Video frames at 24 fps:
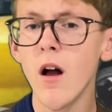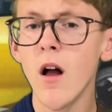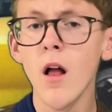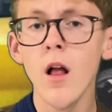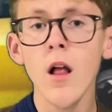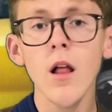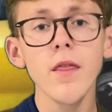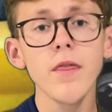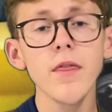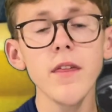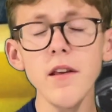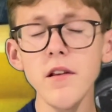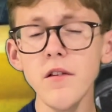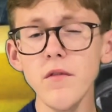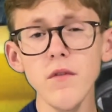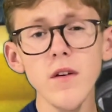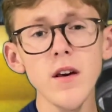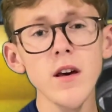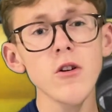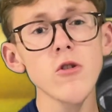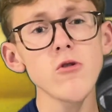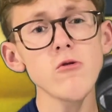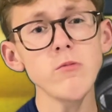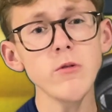This
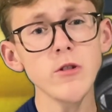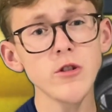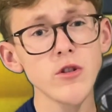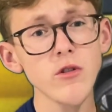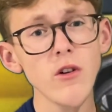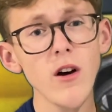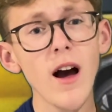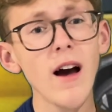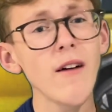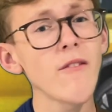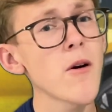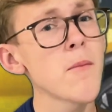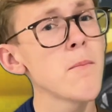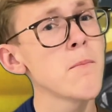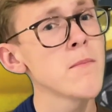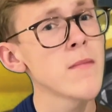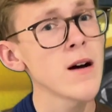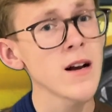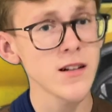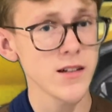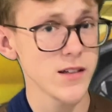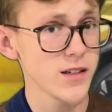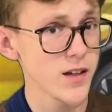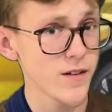vehicle we don't have a
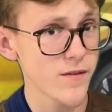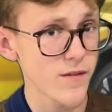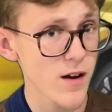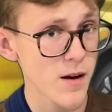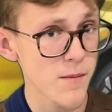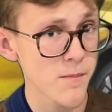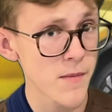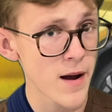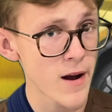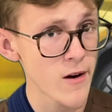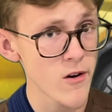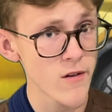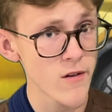massive amount of